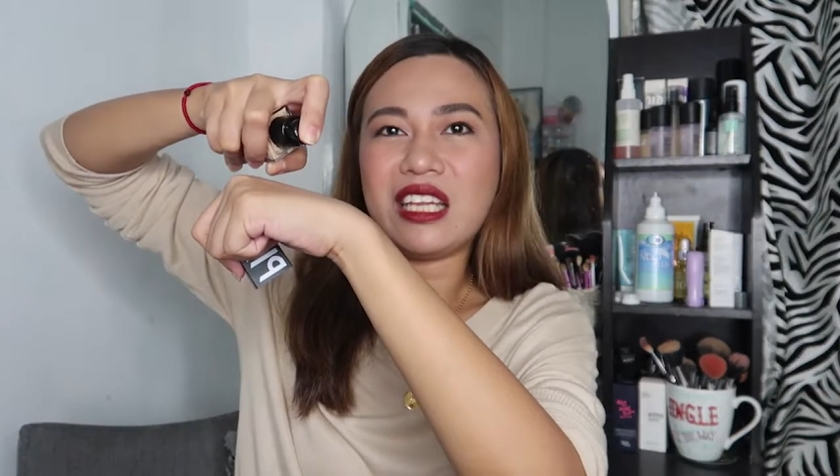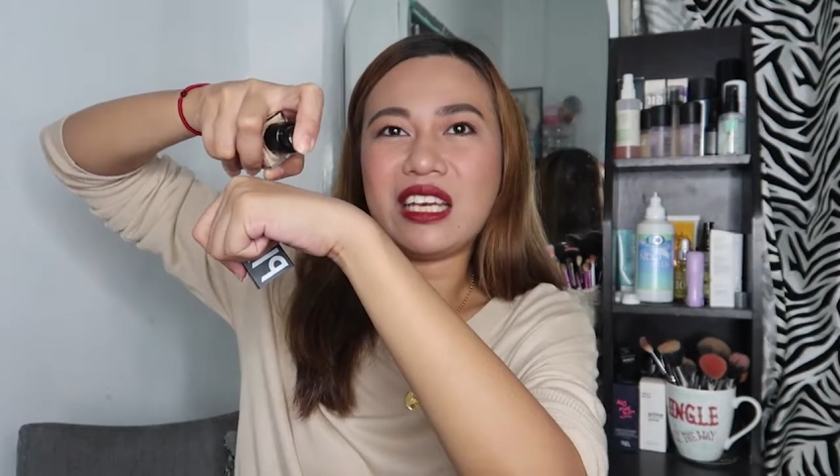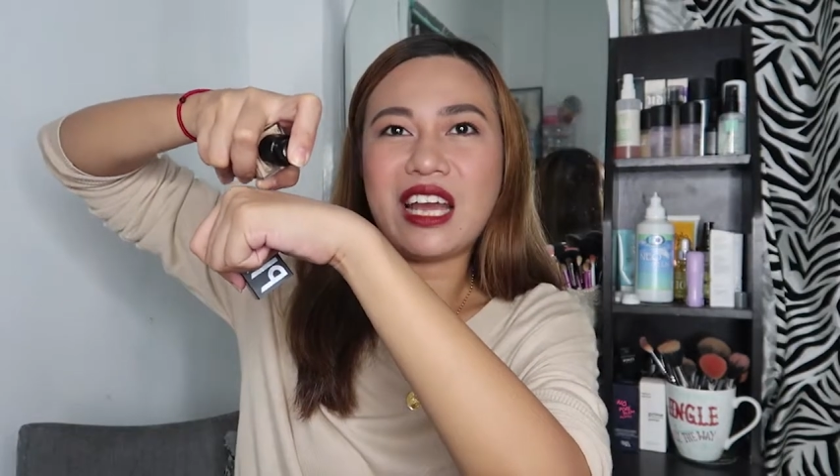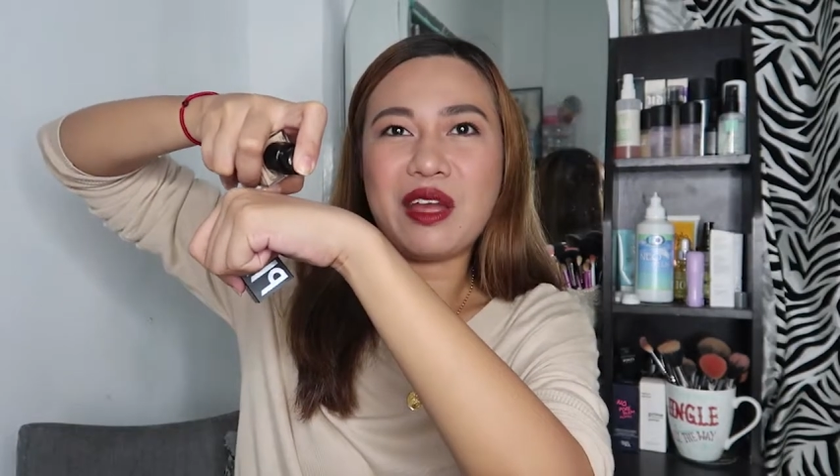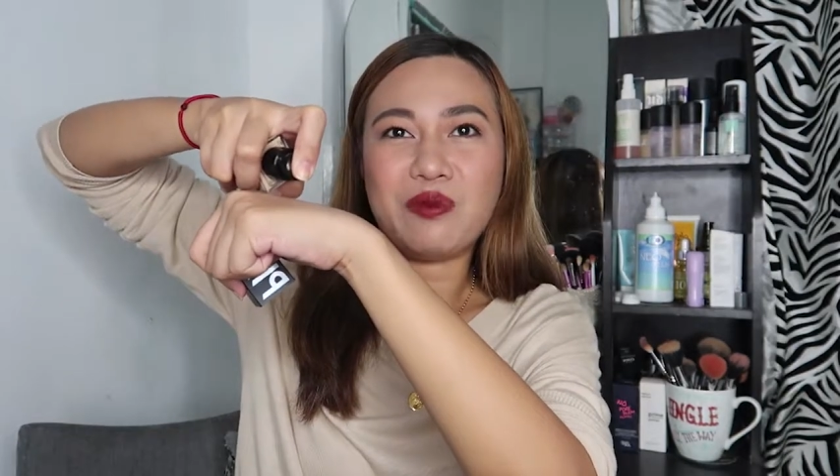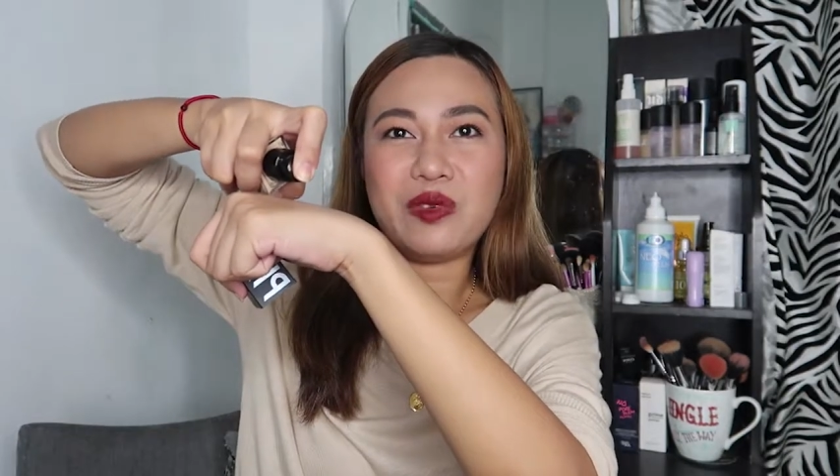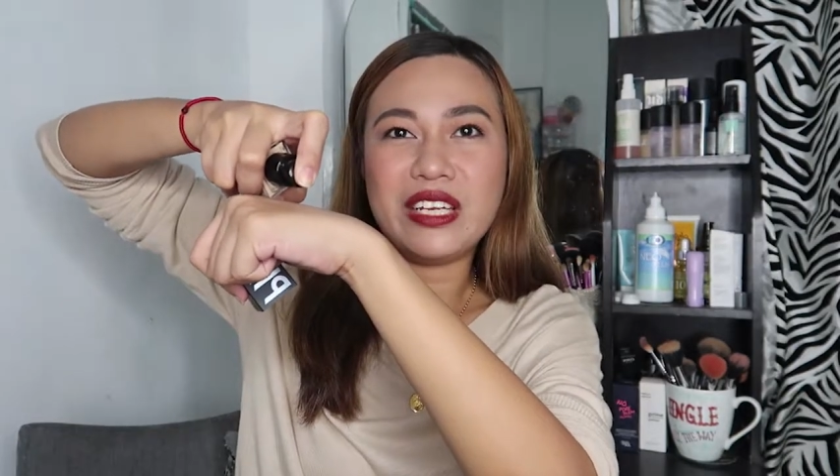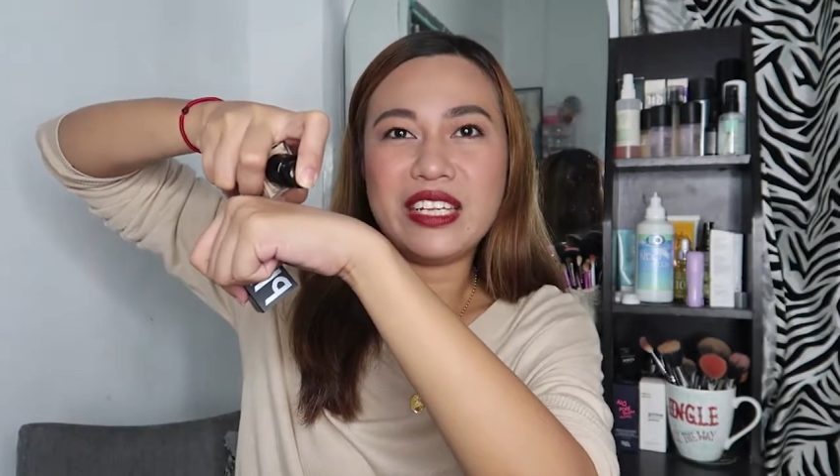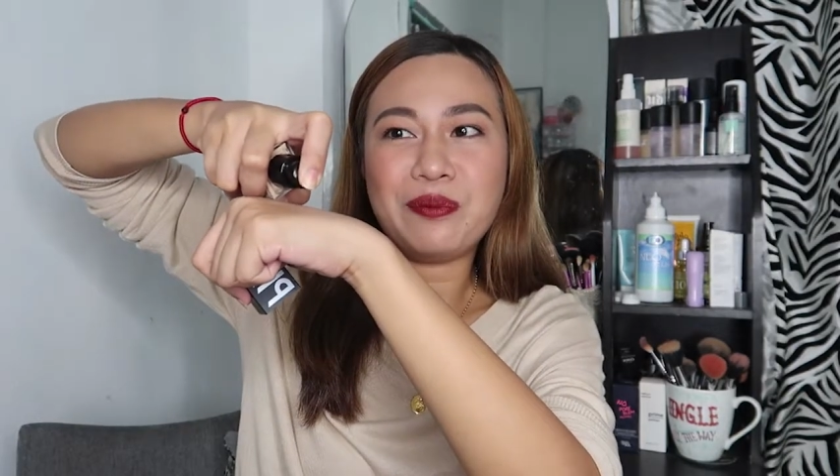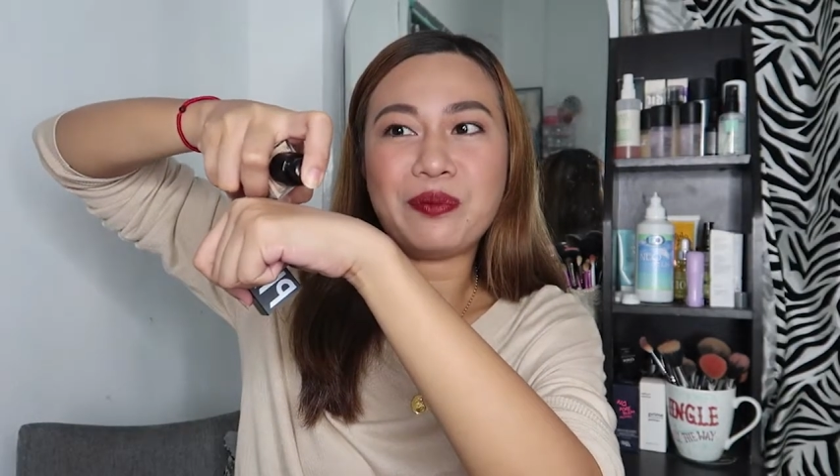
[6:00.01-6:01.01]
Like, I'm
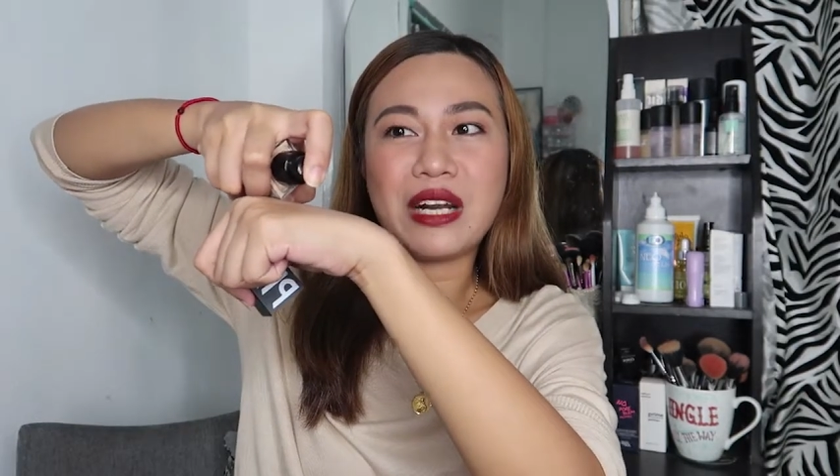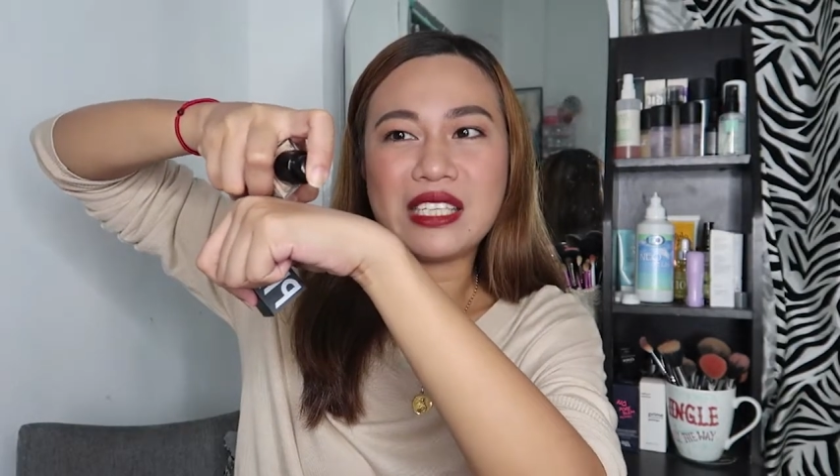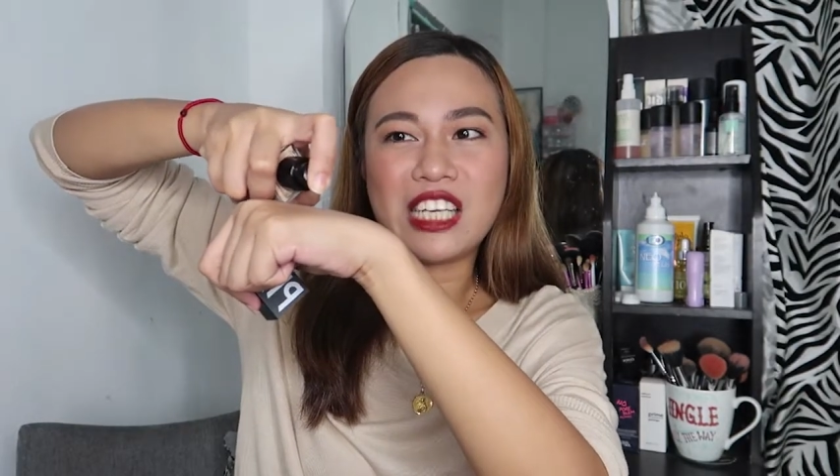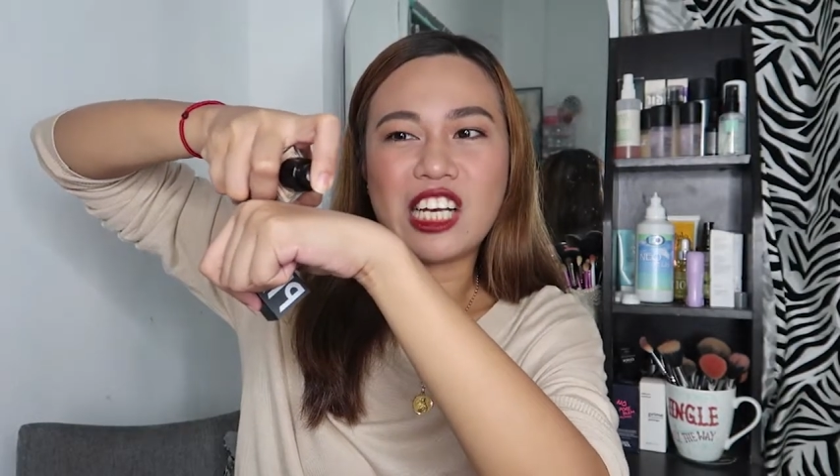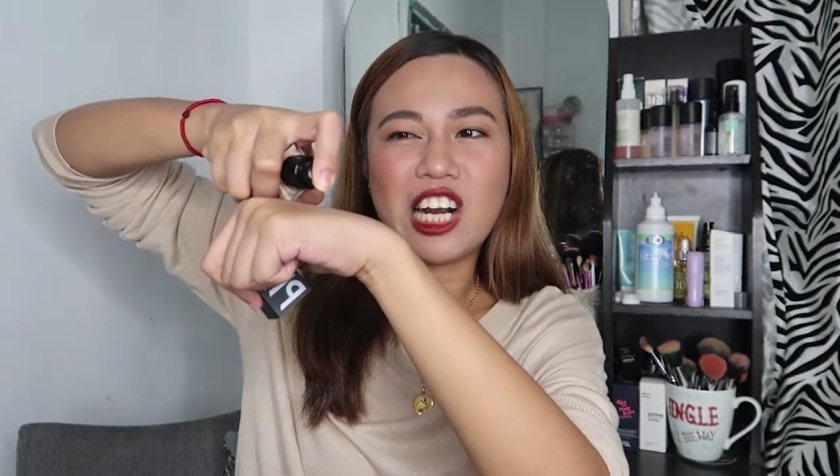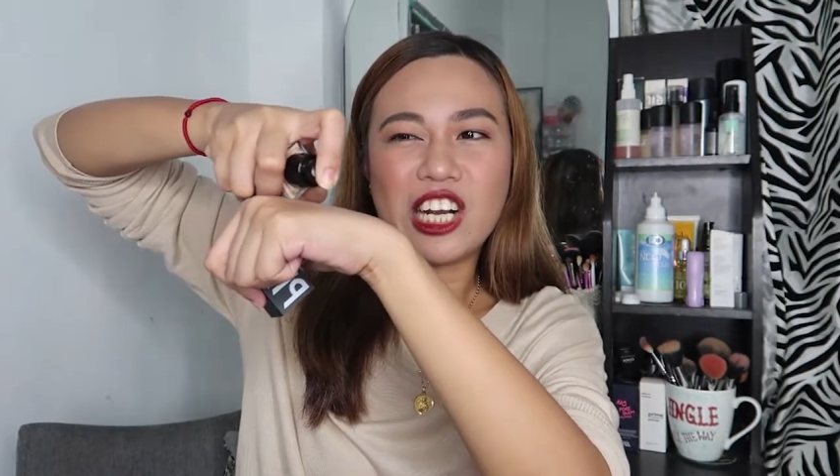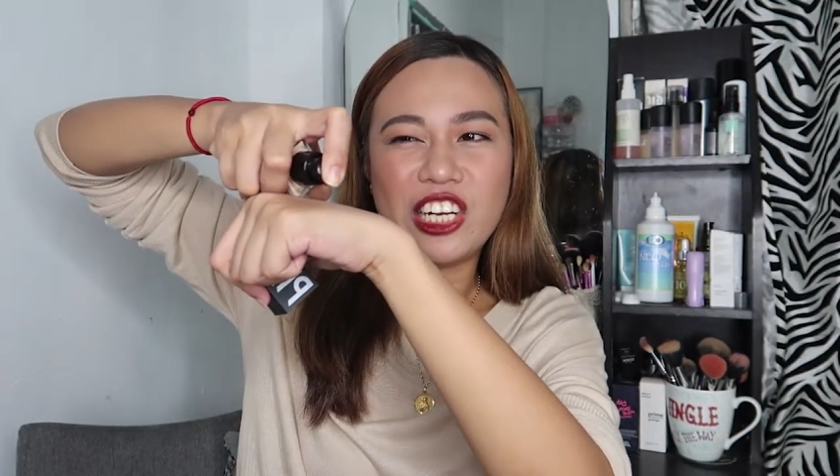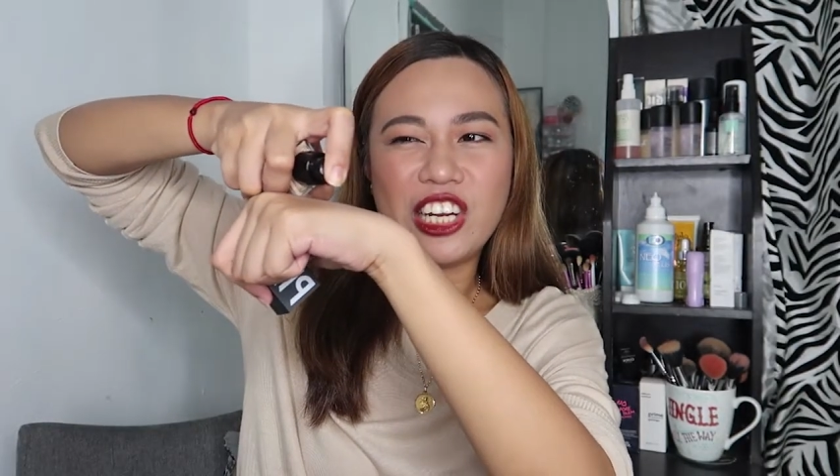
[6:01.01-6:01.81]
really pressing hard